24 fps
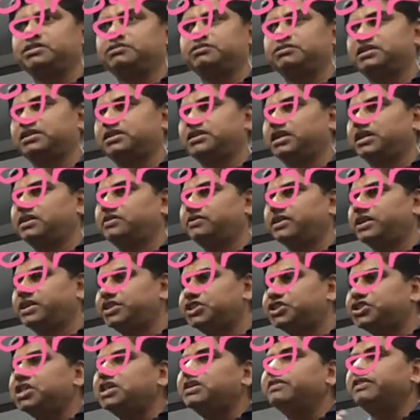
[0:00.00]
something, and
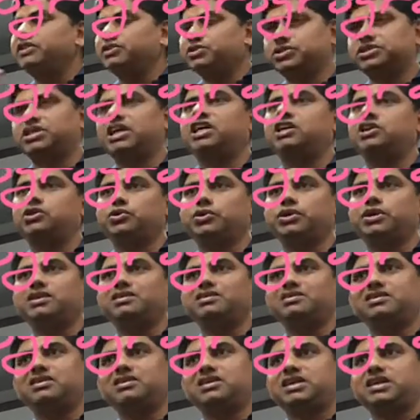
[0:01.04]
initially when you start
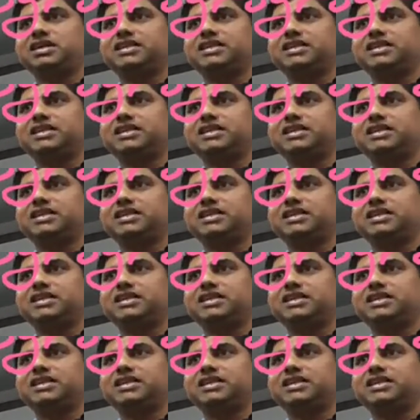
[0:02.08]
doing,